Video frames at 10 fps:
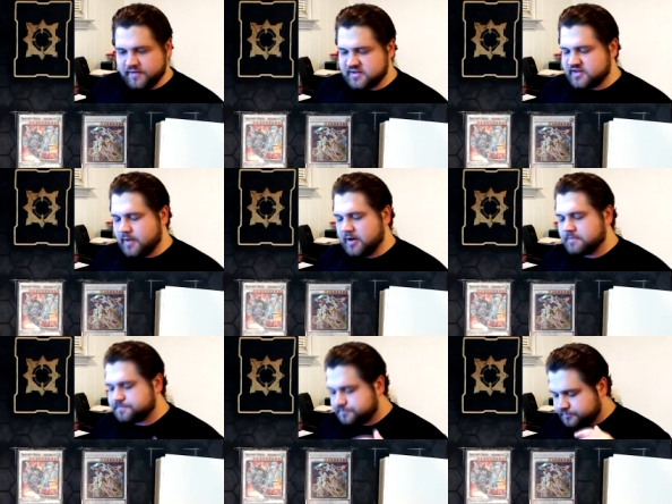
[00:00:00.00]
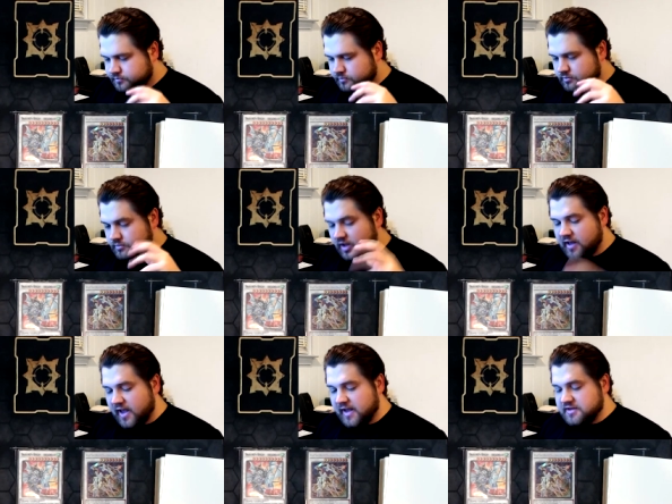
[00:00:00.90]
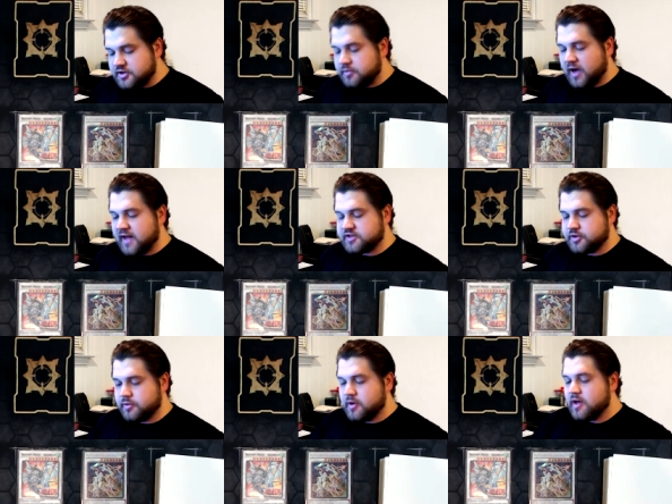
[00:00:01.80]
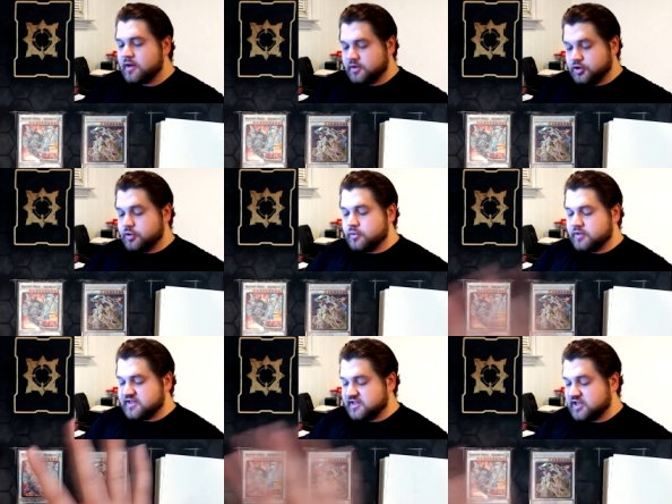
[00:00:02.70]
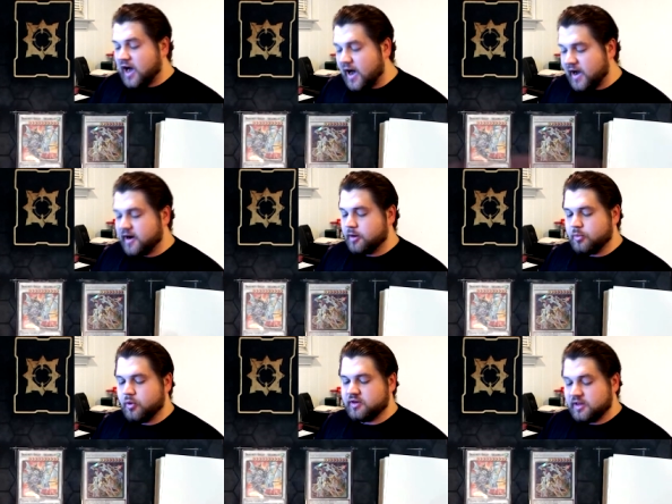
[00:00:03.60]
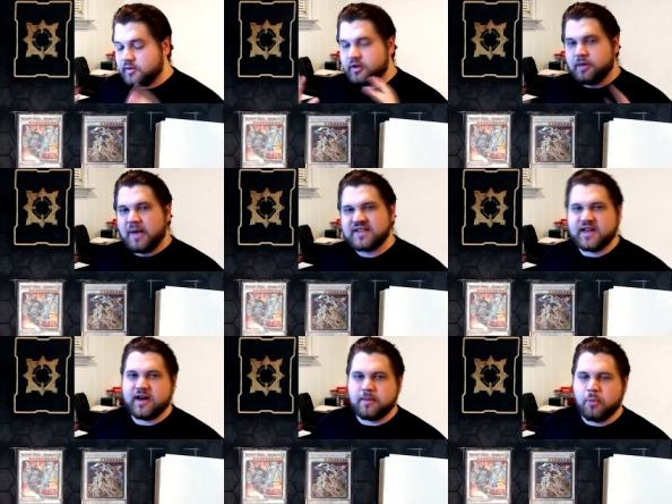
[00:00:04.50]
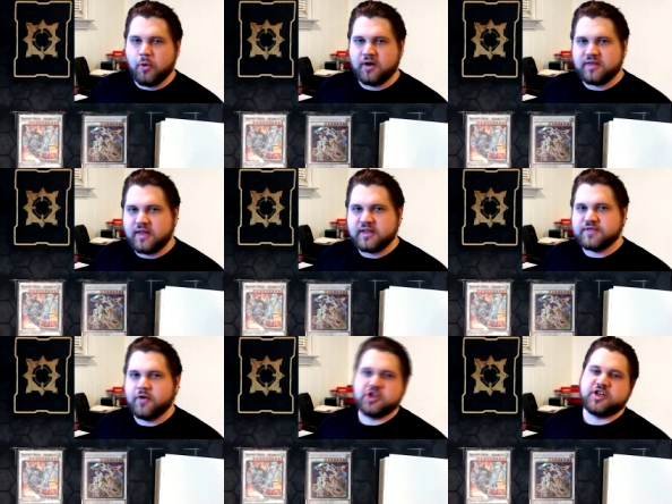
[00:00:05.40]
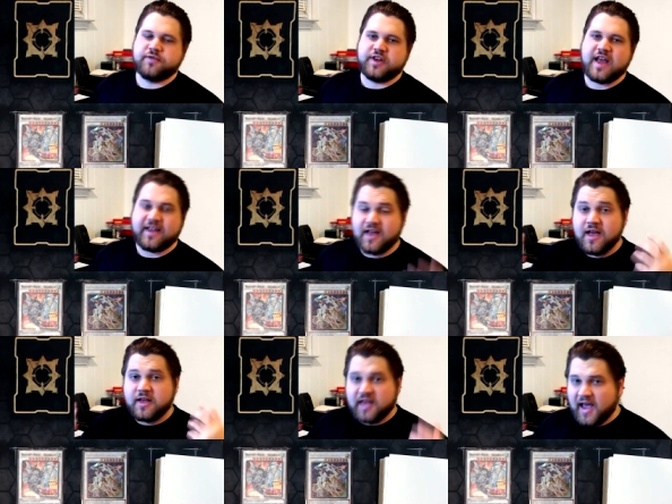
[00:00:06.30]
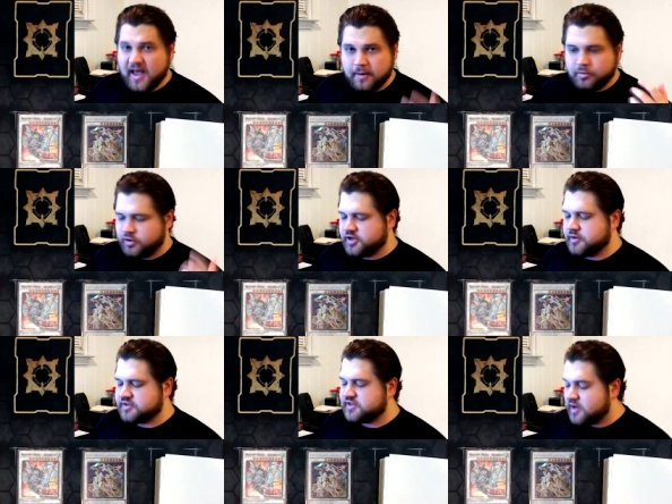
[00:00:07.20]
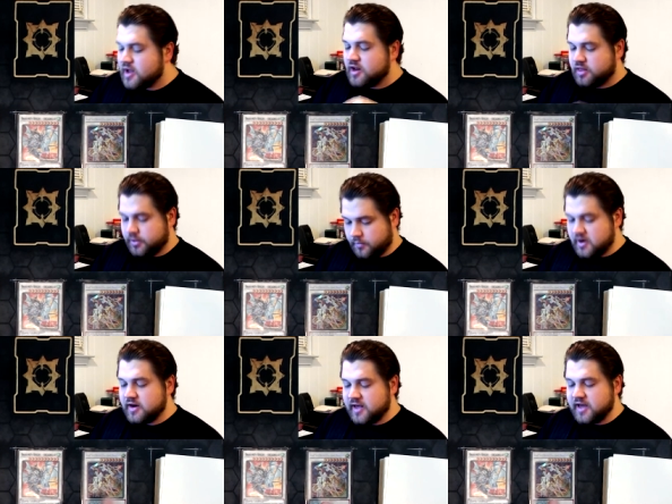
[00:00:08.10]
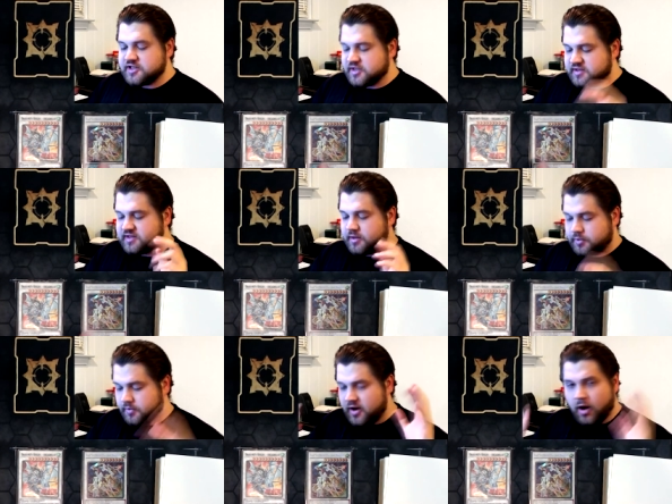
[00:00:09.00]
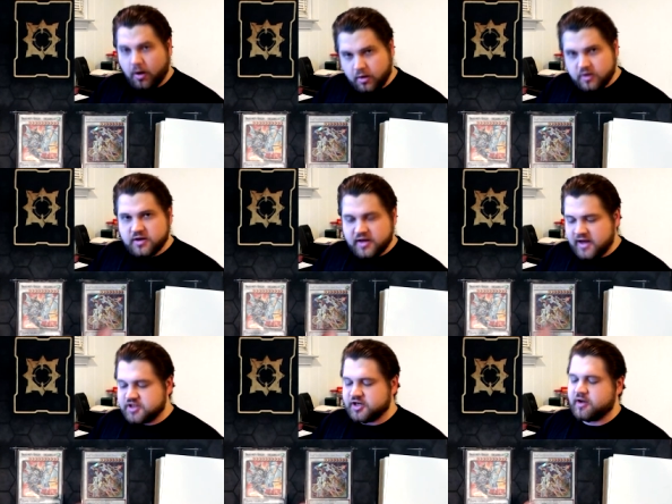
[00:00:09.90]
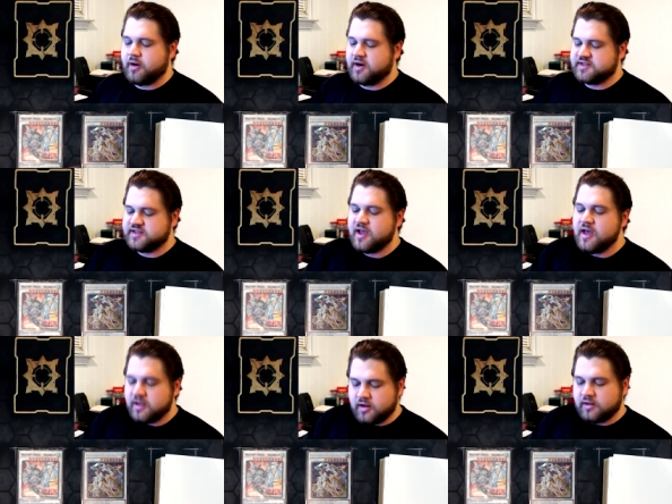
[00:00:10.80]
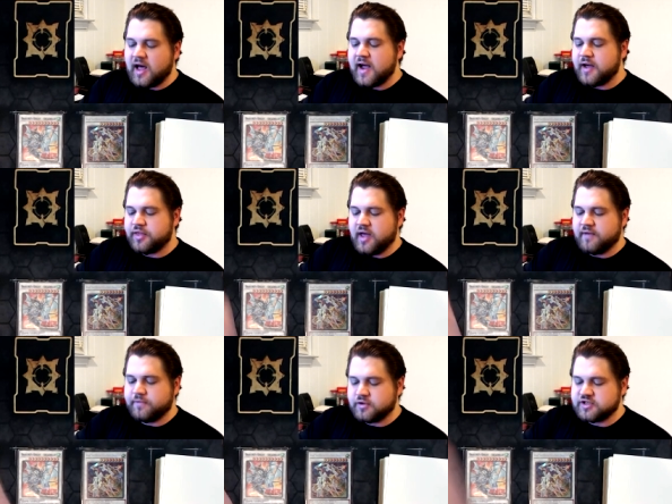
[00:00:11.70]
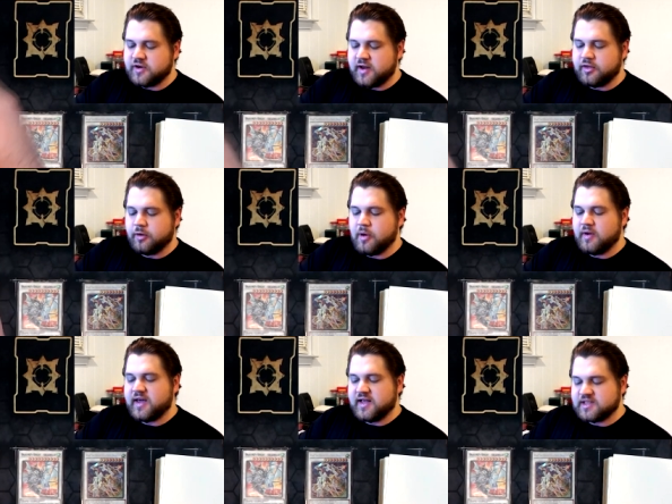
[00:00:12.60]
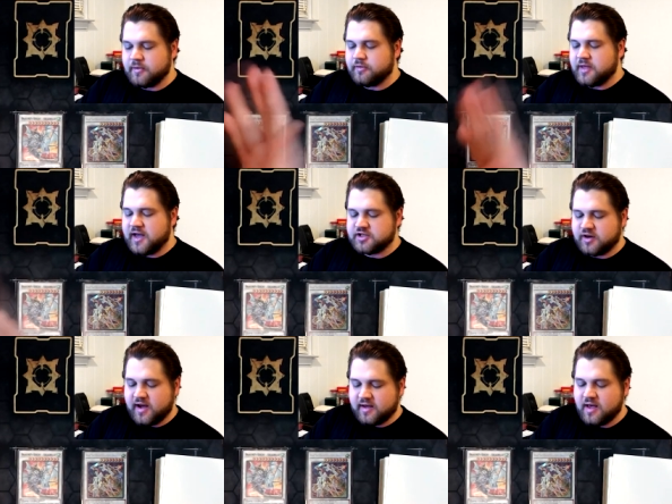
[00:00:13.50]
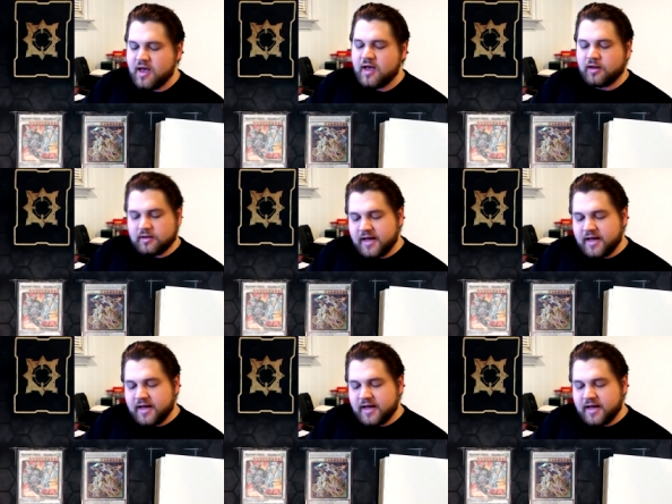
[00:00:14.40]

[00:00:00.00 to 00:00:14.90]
Wing is your fifth summon, and you got to do this entire board. Literally the best ending board that this version of the deck can produce. Three negations, three hard negation cards, Goliath at full strength, your opponent can't summon from the extra deck,